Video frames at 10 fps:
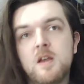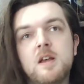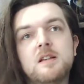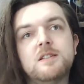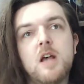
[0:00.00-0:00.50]

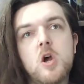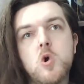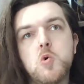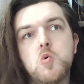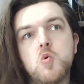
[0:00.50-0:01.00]

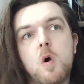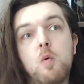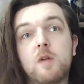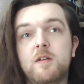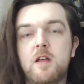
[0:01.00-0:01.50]
So,
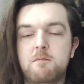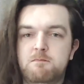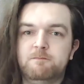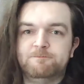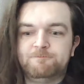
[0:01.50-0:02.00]
what have I done?
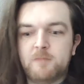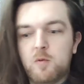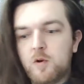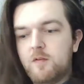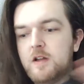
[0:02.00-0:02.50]

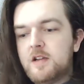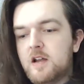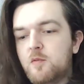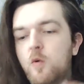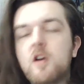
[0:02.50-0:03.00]
What have I done,
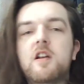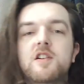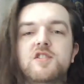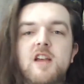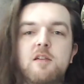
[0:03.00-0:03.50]
and what can I
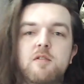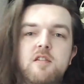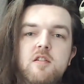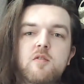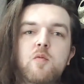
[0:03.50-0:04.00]
share with
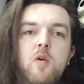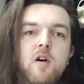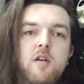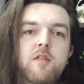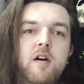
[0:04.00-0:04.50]
you? What
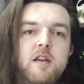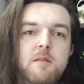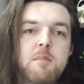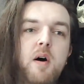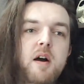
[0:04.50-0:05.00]
have I
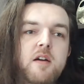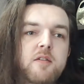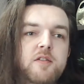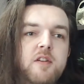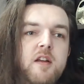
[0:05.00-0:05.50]

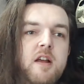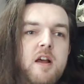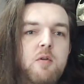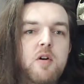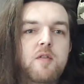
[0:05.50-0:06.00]
compiled?
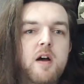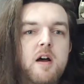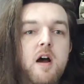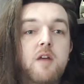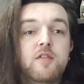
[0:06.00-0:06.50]

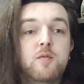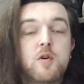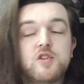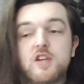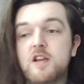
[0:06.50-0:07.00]
After
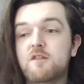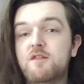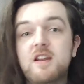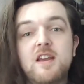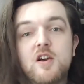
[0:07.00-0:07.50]
watching
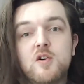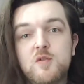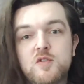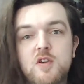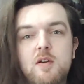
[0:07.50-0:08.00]

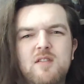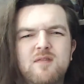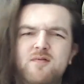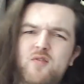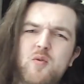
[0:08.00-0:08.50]
videos, going on
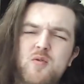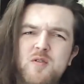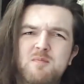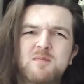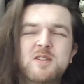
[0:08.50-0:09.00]

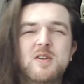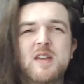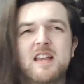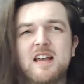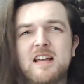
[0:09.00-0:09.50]
forums,
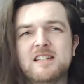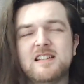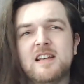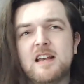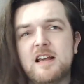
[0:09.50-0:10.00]
looking at
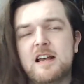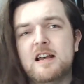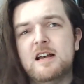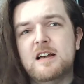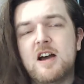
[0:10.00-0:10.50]

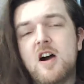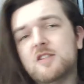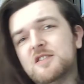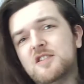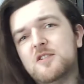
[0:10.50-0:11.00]

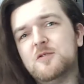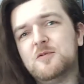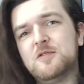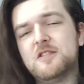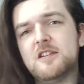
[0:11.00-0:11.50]

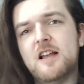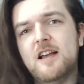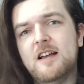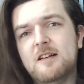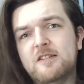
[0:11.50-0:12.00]
articles,
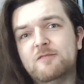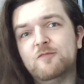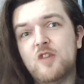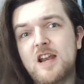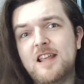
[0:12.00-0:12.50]

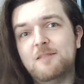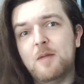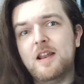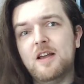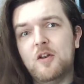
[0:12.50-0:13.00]
really
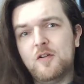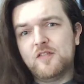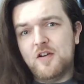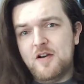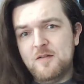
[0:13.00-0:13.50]
spending a lot of
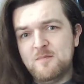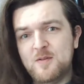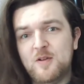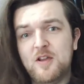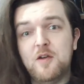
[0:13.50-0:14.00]
time
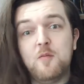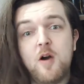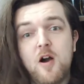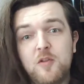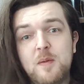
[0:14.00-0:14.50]
looking at what
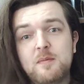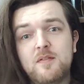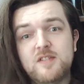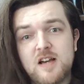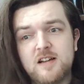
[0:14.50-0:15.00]
other people
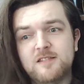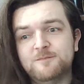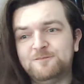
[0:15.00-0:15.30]
have done,